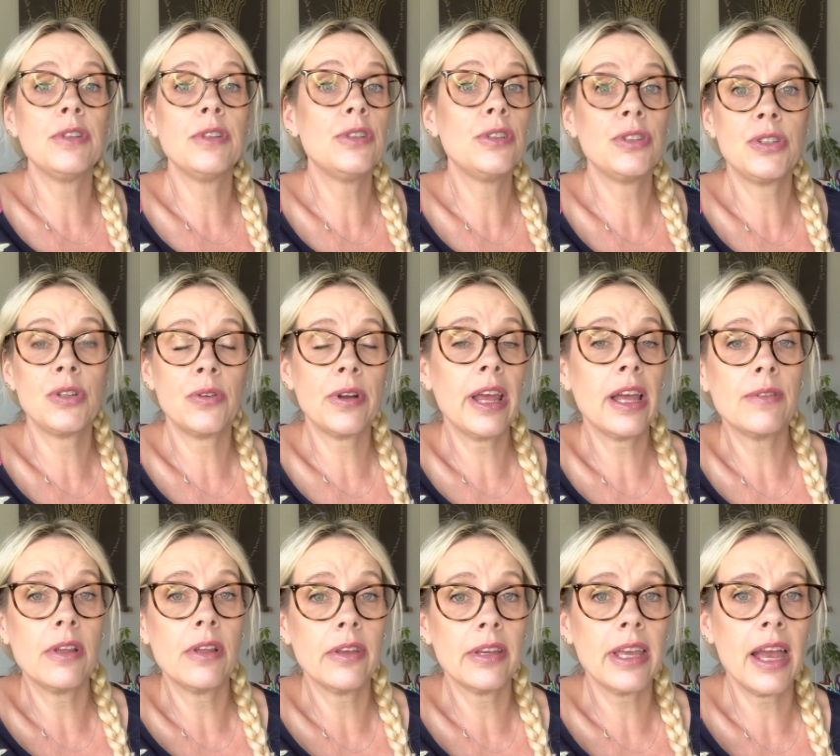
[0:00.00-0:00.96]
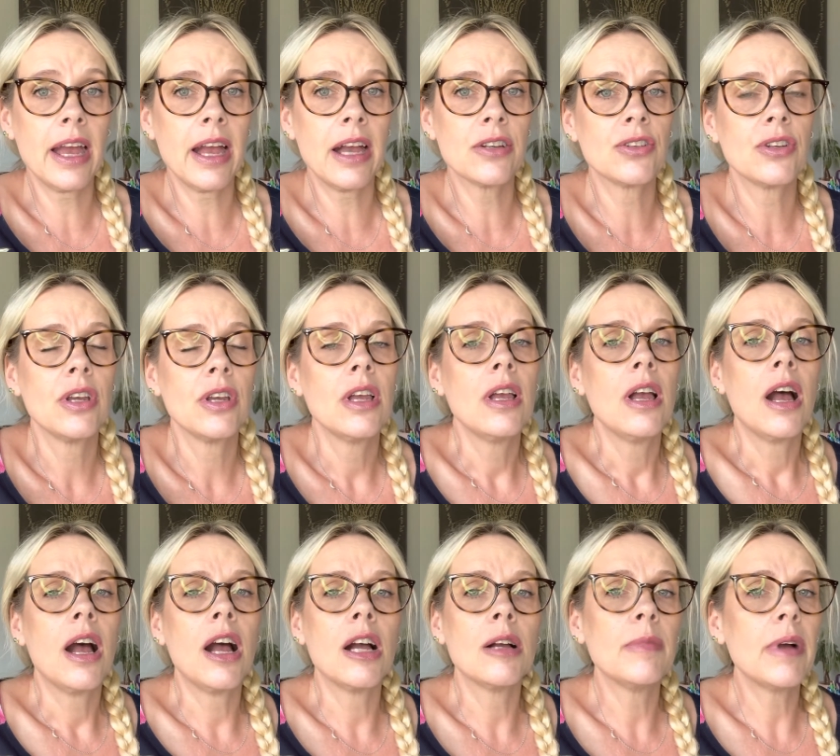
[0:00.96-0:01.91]
you just don't have all the cash.
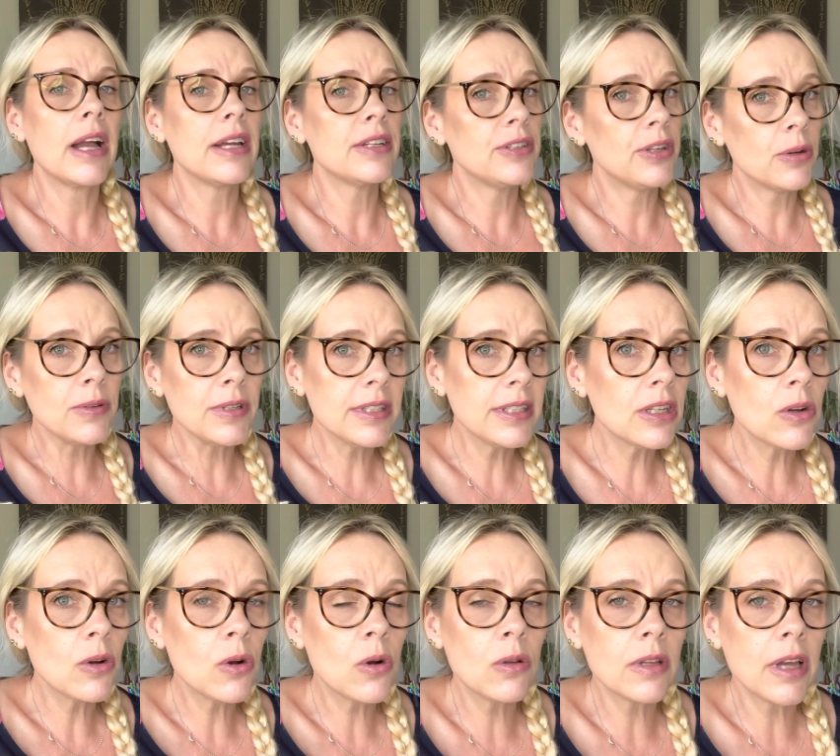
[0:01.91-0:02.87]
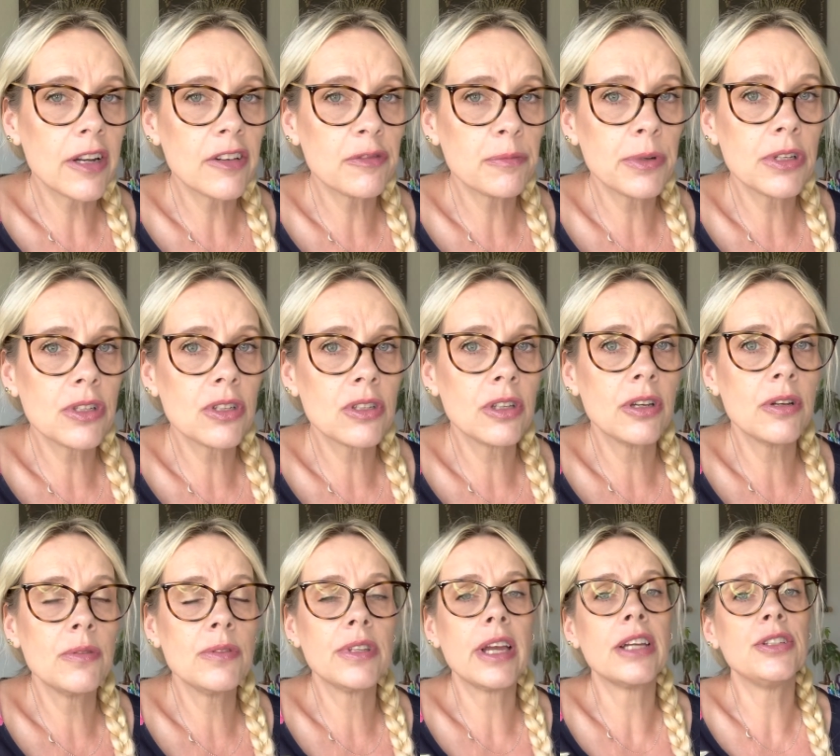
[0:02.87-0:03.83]
Um, I don't see a whole lot of bridge
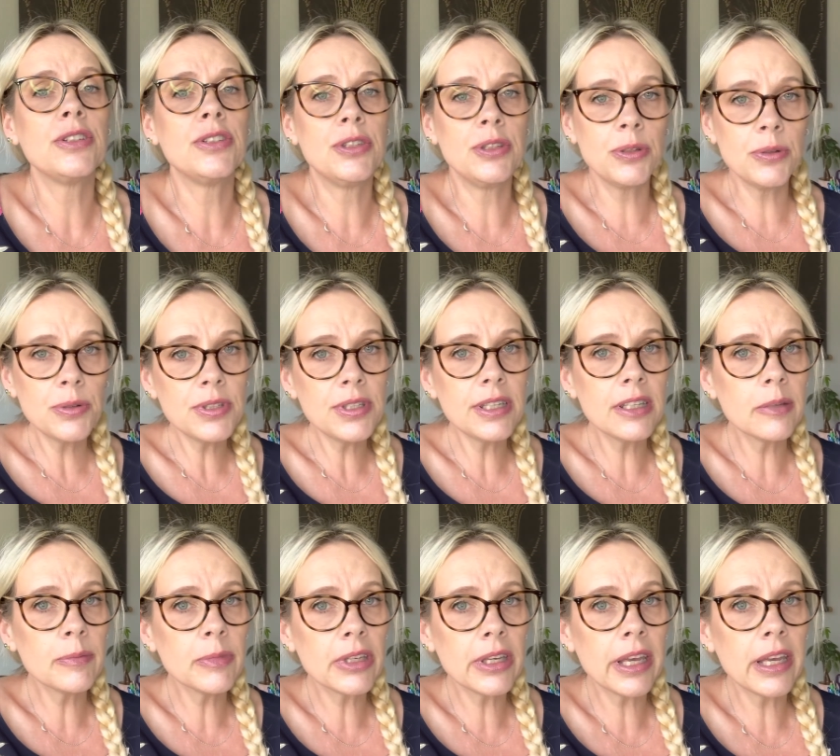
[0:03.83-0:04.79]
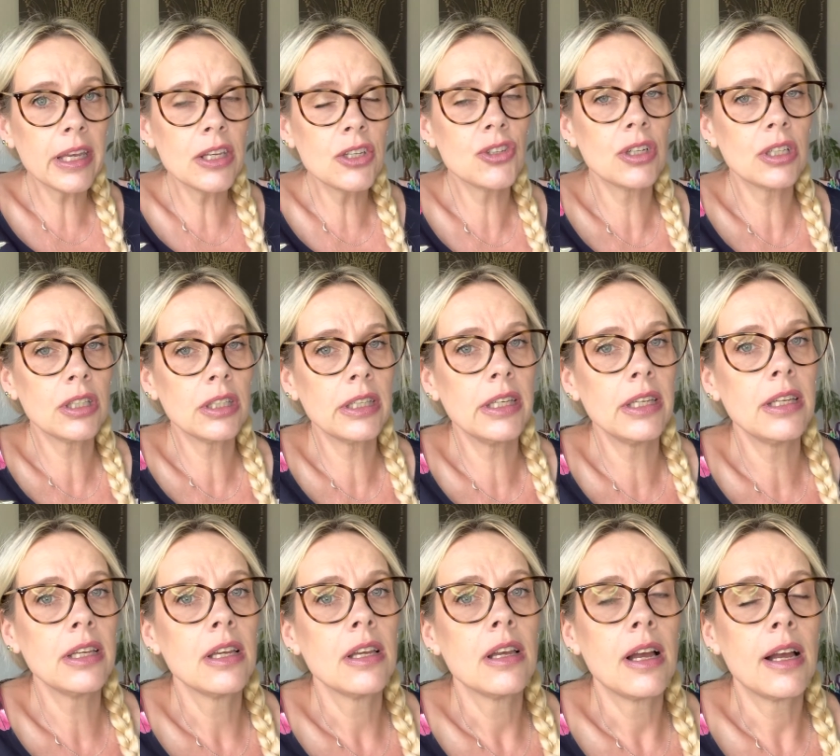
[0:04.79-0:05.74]
loans. I do see them occasionally,
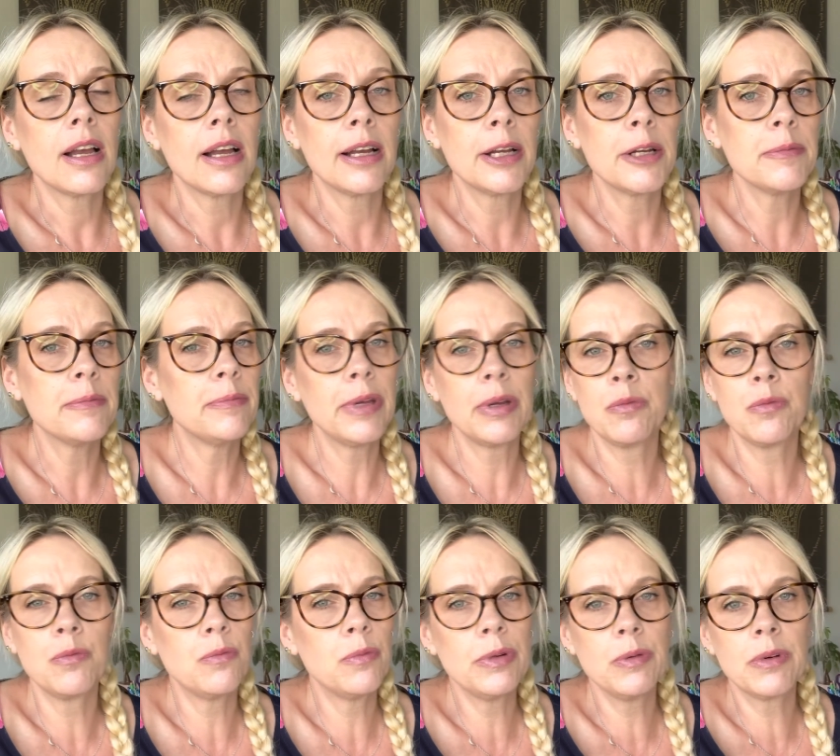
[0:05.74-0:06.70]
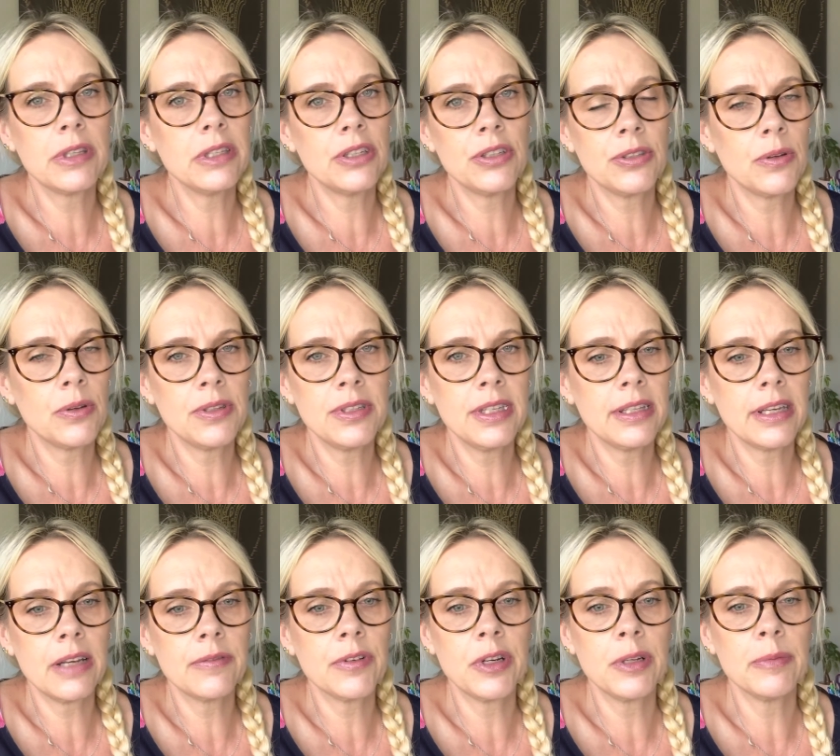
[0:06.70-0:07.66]
um, but we really just don't see
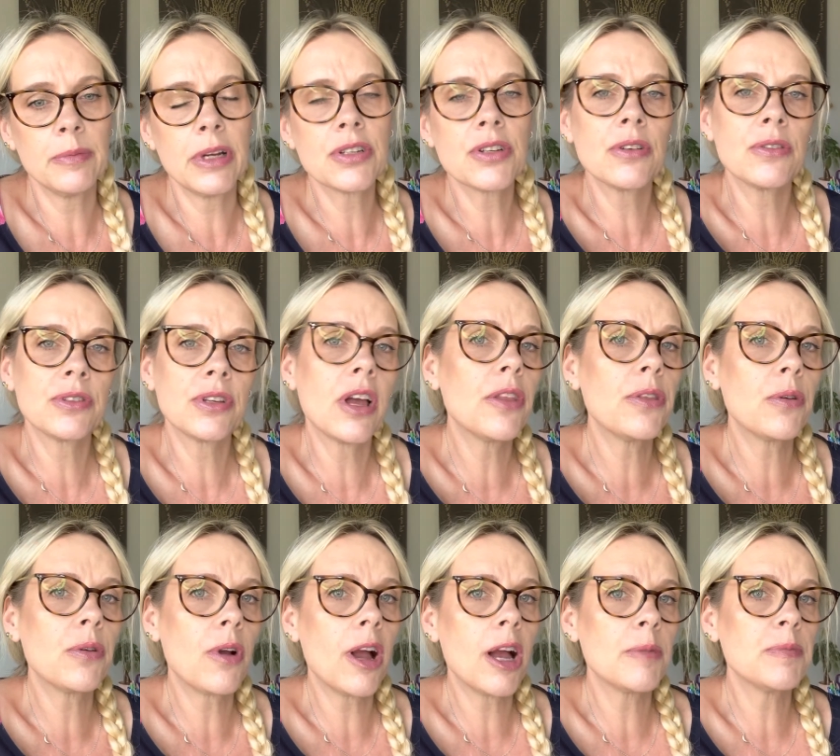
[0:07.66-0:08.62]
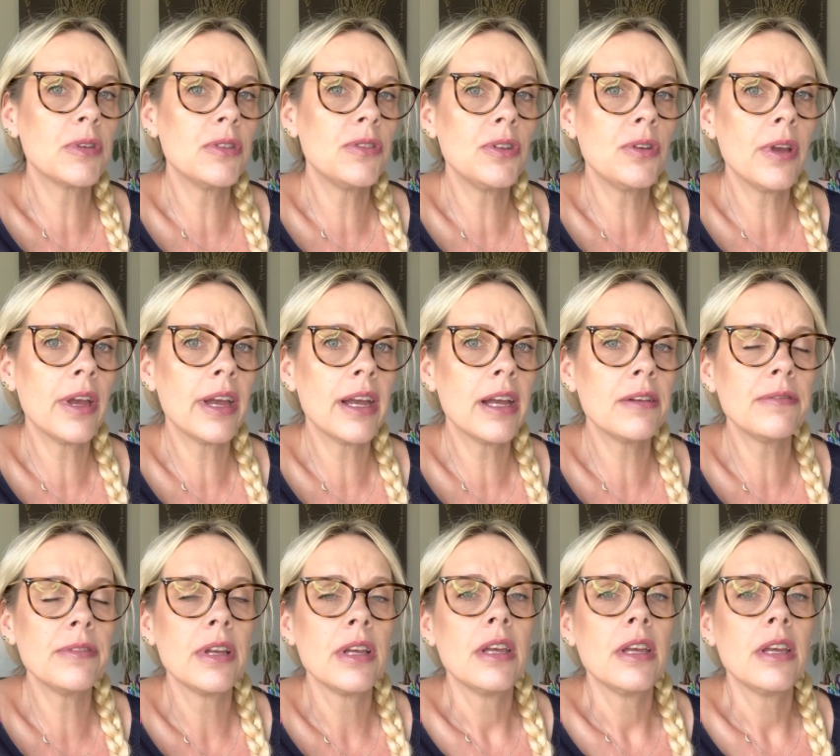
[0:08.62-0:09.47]
that very much. There's other options you have